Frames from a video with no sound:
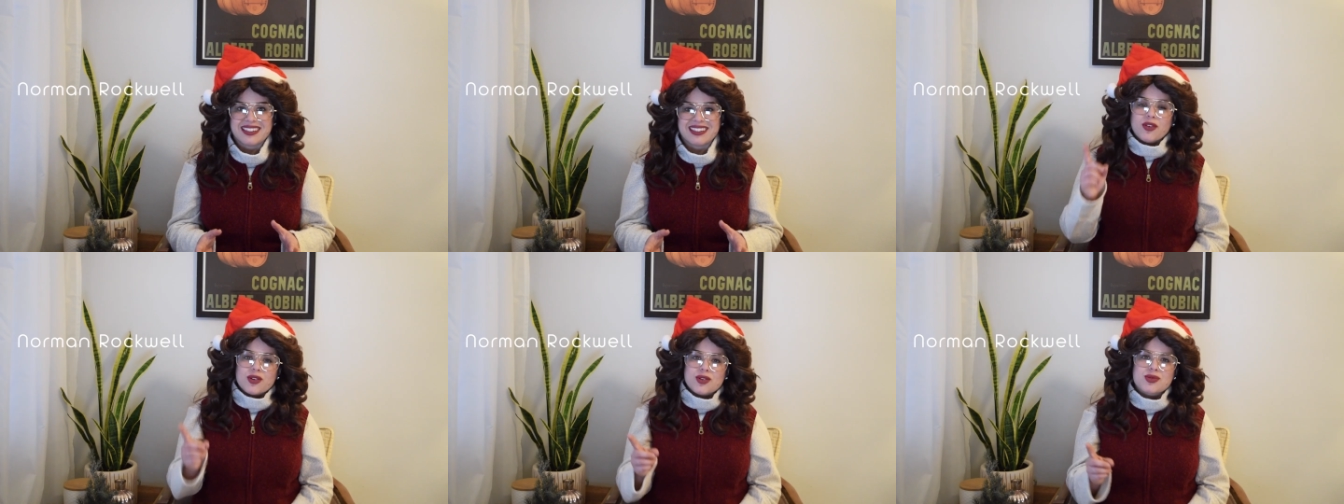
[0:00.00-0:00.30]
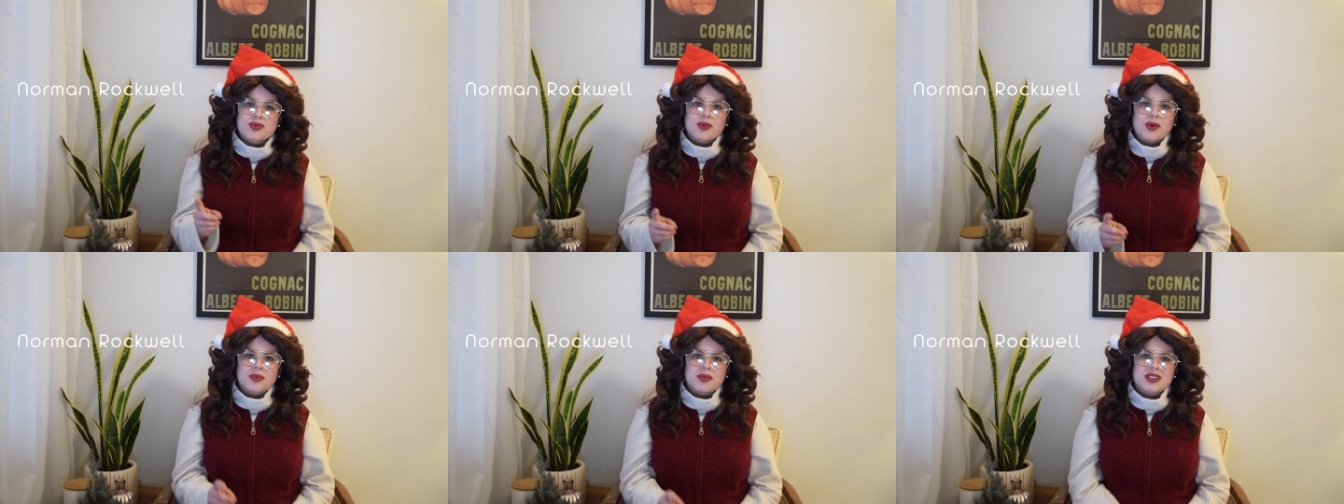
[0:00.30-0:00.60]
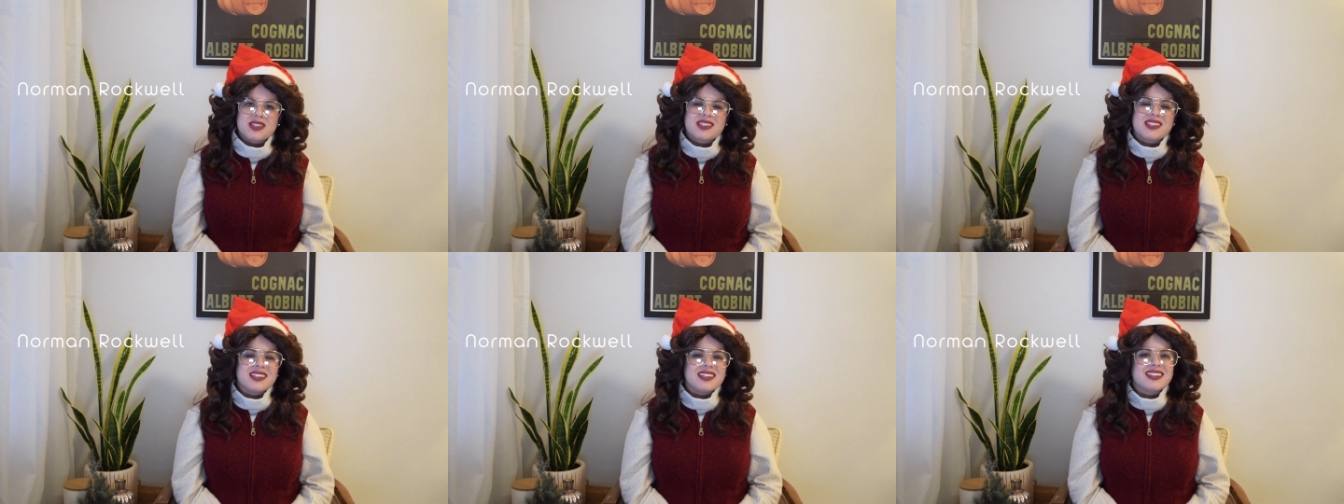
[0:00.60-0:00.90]
First one
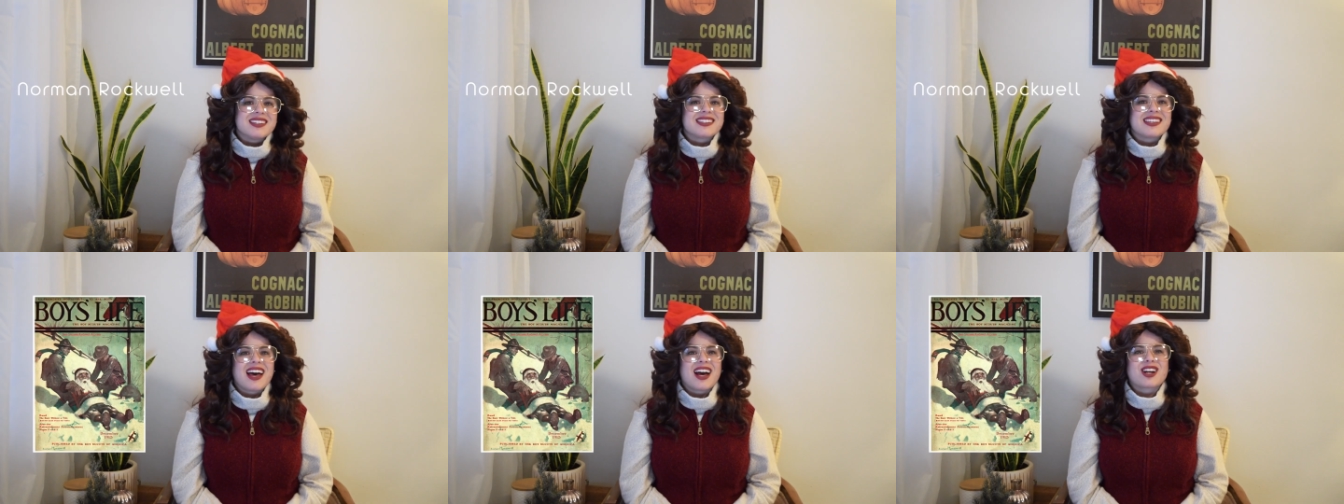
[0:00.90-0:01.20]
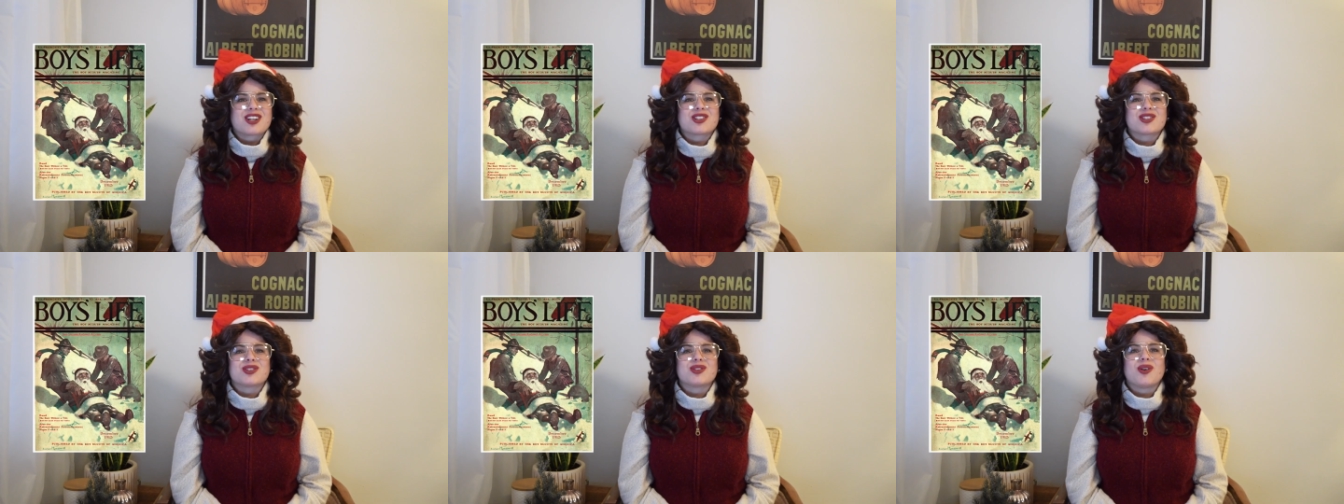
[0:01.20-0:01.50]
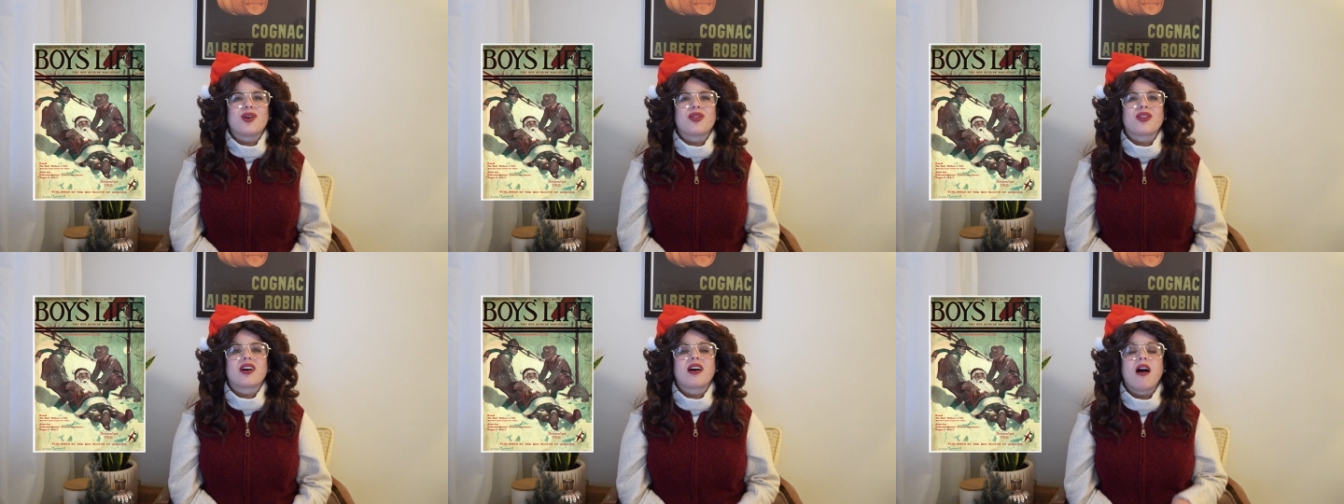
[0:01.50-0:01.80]
we see is actually
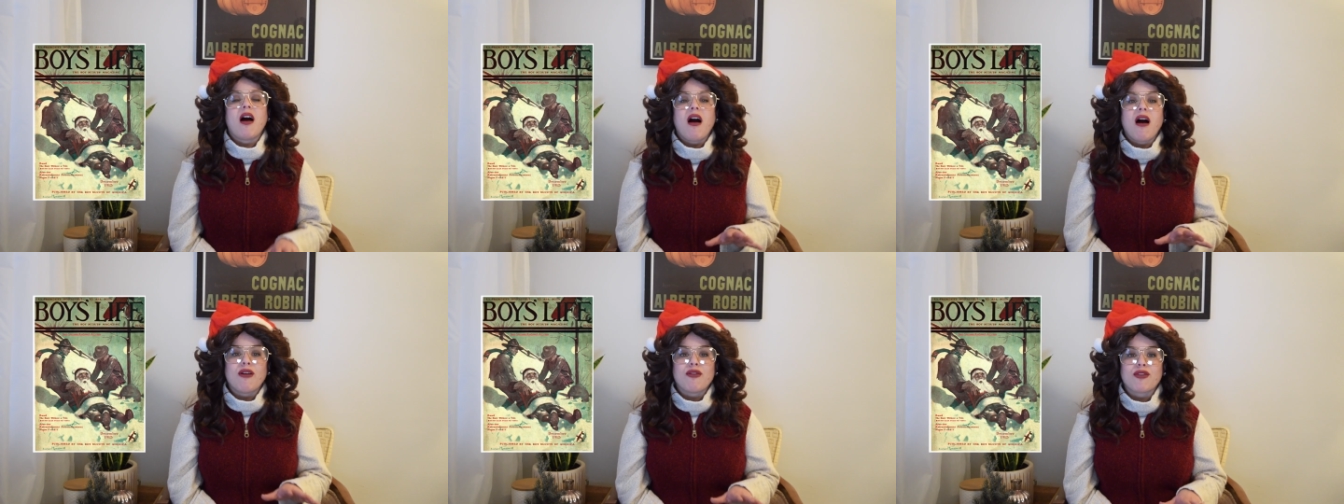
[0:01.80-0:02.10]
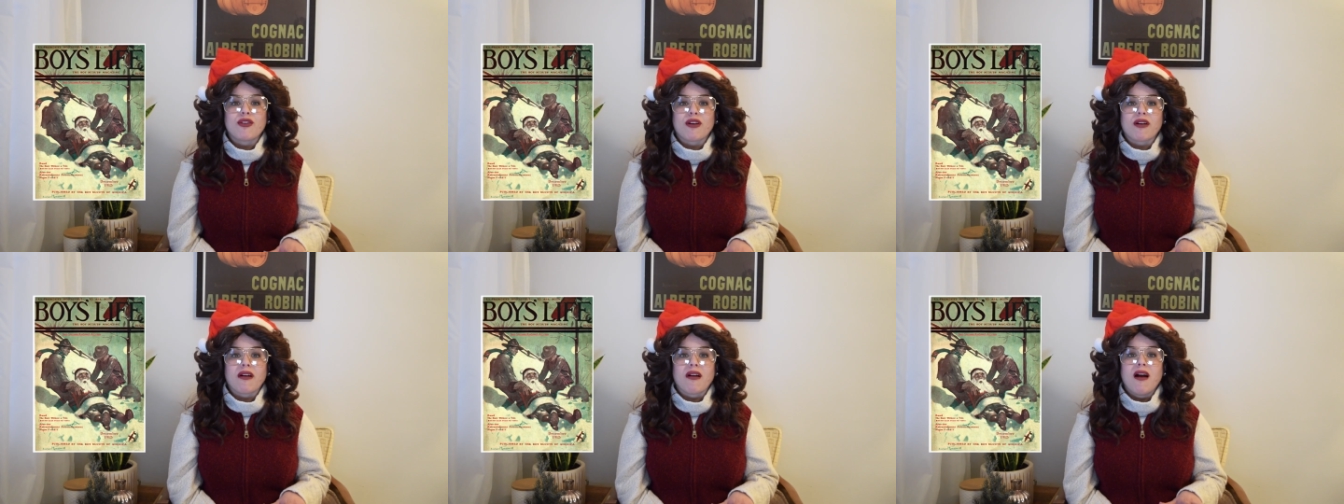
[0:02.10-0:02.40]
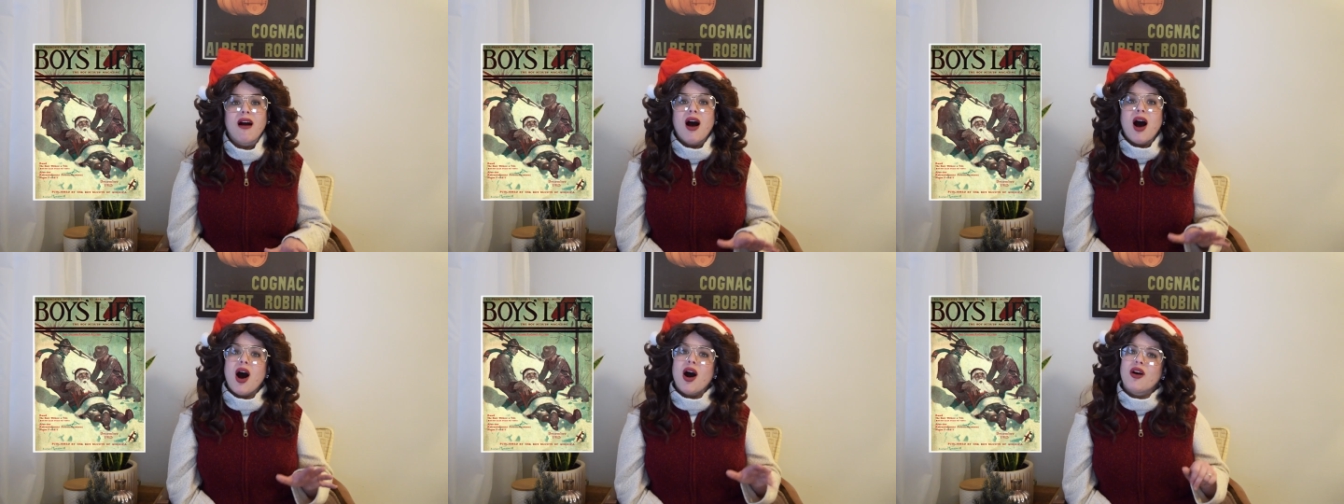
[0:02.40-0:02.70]
on the cover
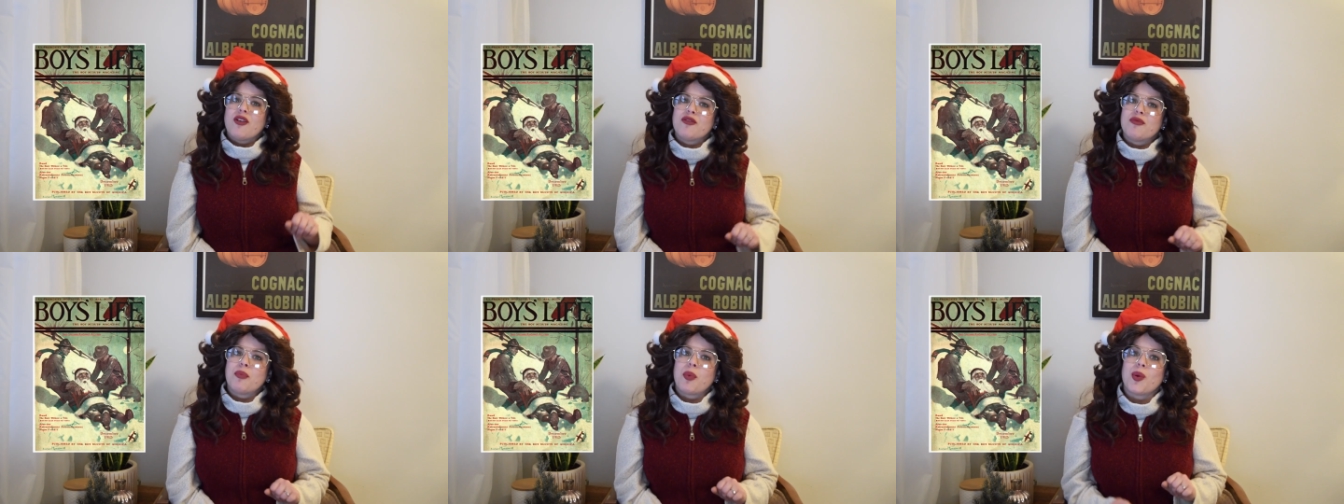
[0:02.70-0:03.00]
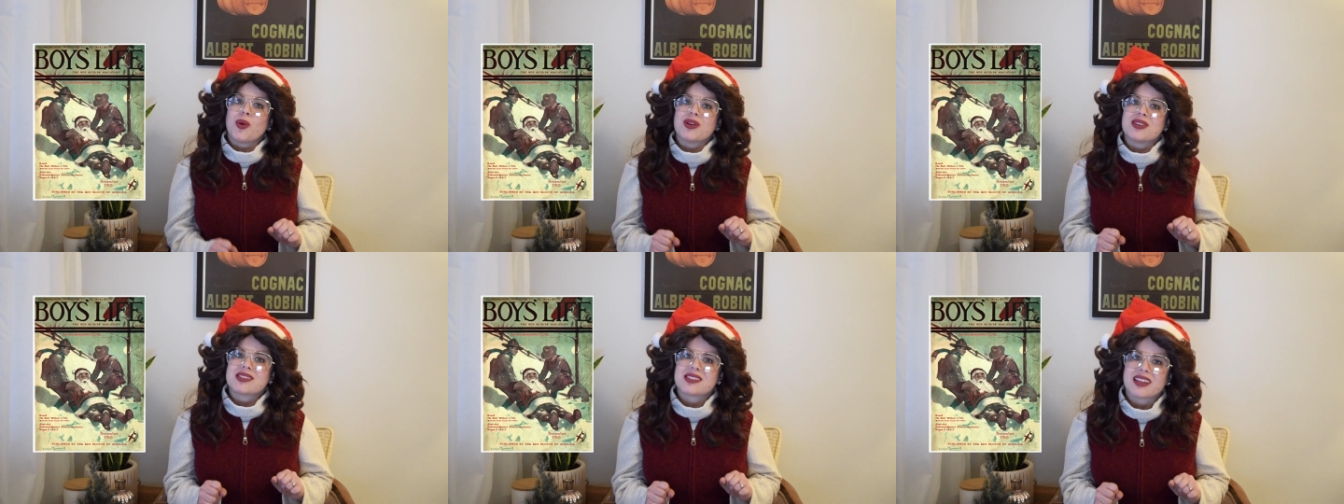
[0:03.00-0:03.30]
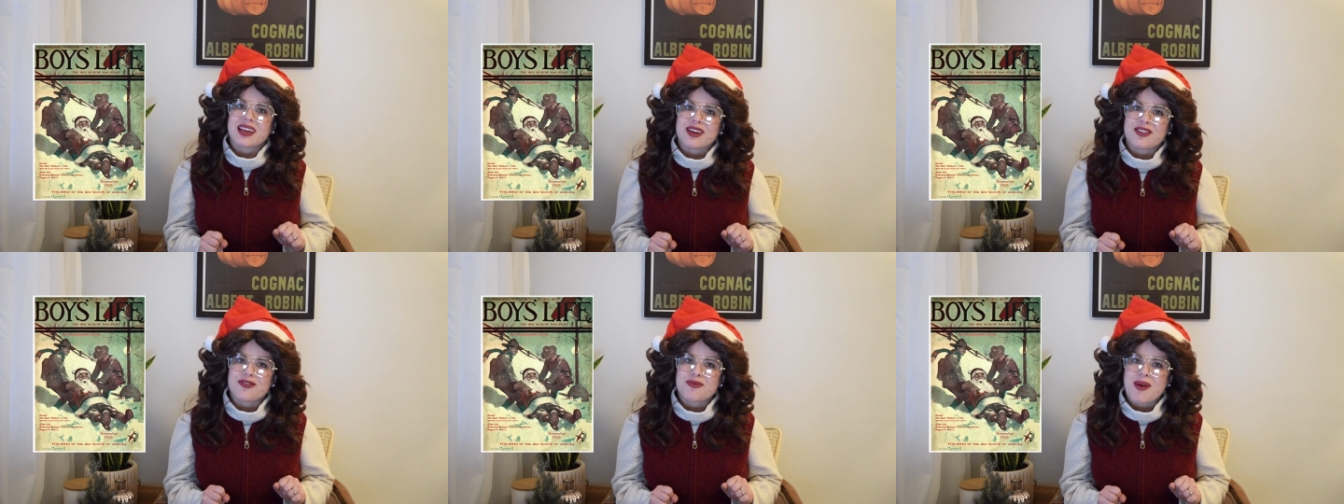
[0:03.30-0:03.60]
of Boy's
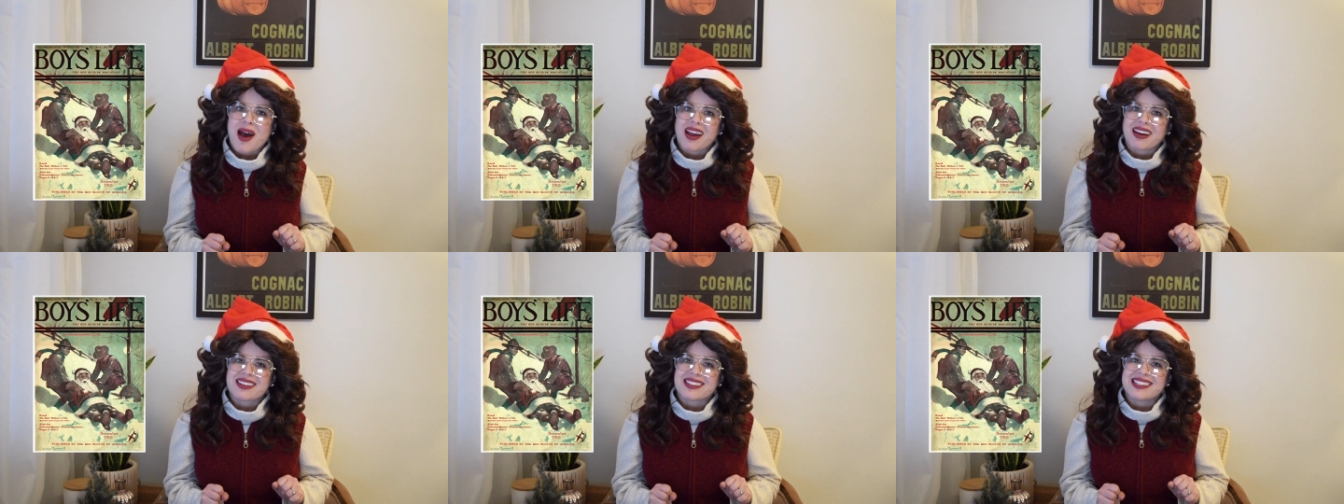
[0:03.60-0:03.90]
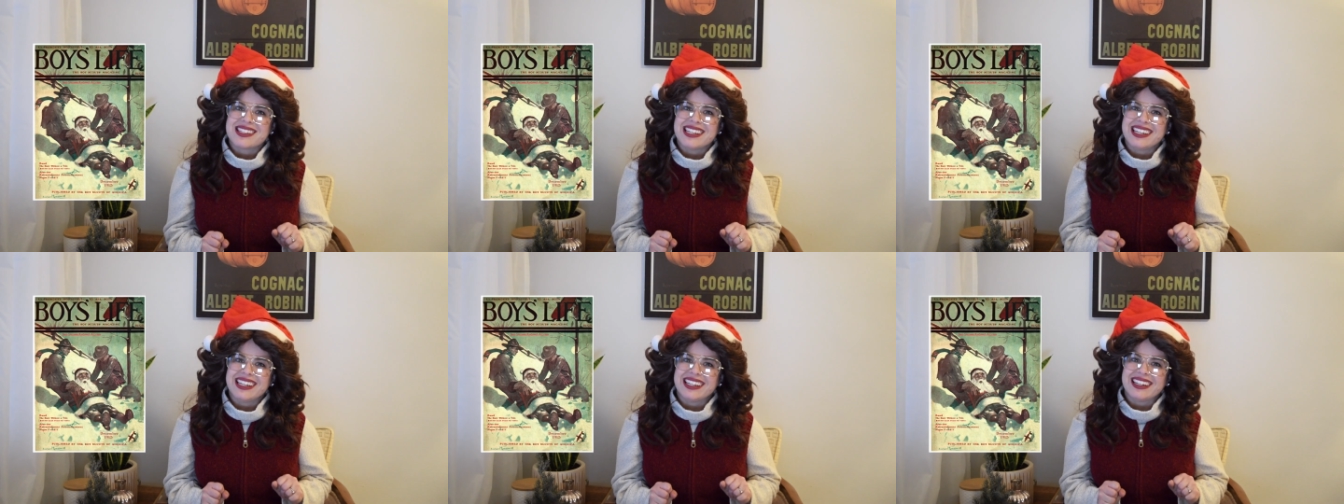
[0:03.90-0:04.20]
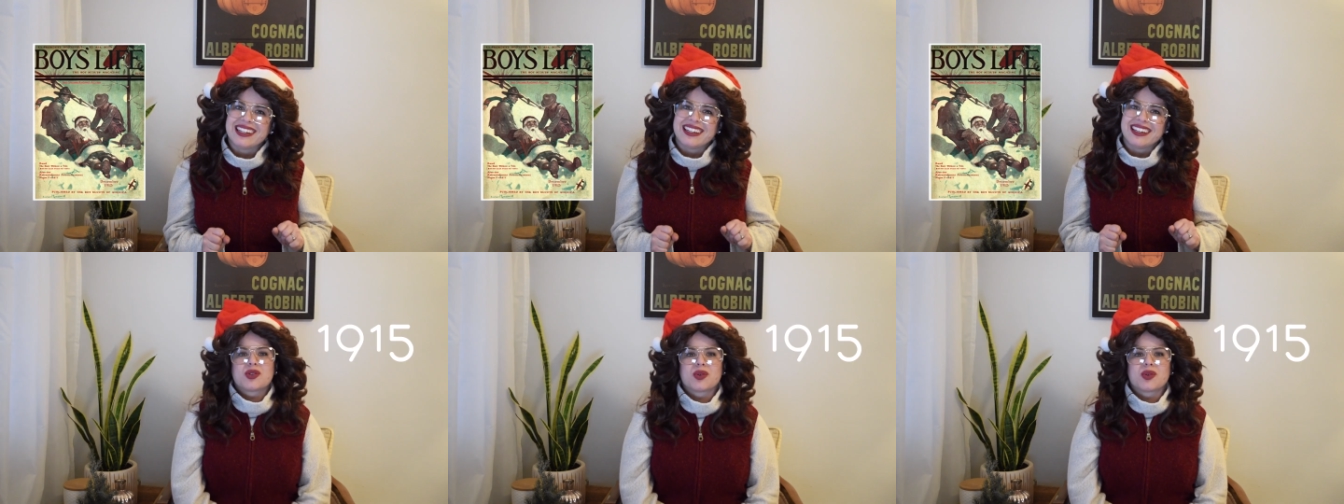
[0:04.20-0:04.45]
Life magazine.